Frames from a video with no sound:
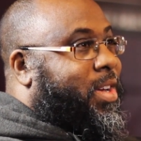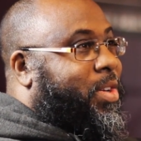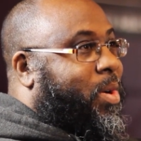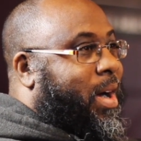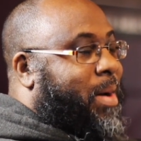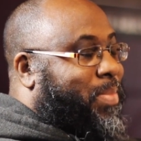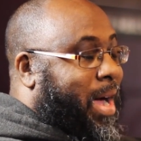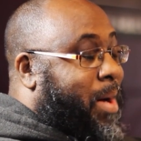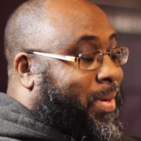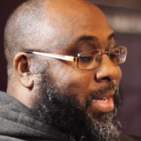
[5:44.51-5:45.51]
you know,
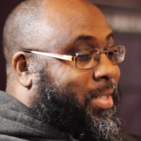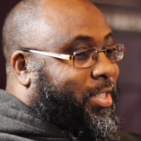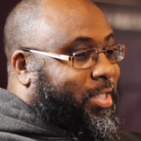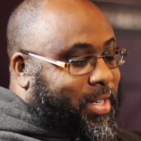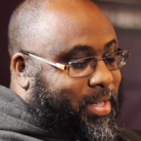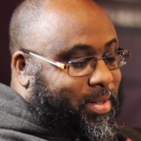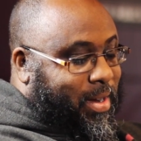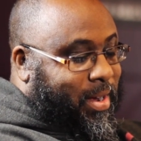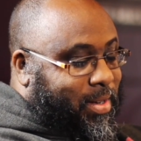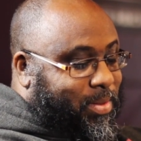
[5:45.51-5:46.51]
I played this shit
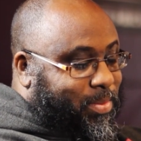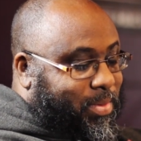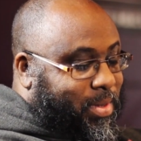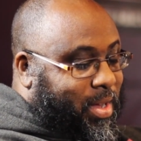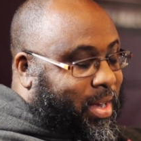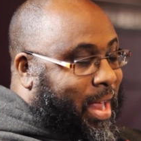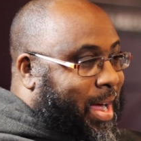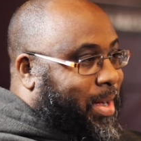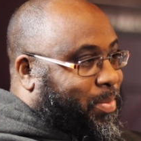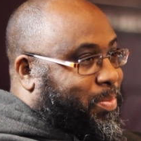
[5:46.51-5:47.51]
like a
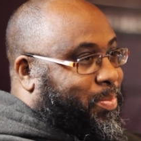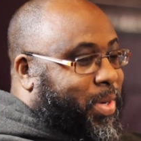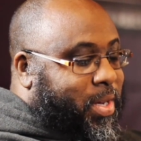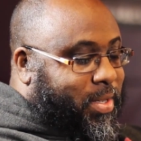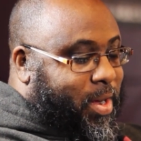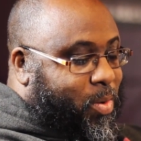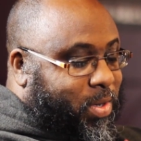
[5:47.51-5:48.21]
lot because there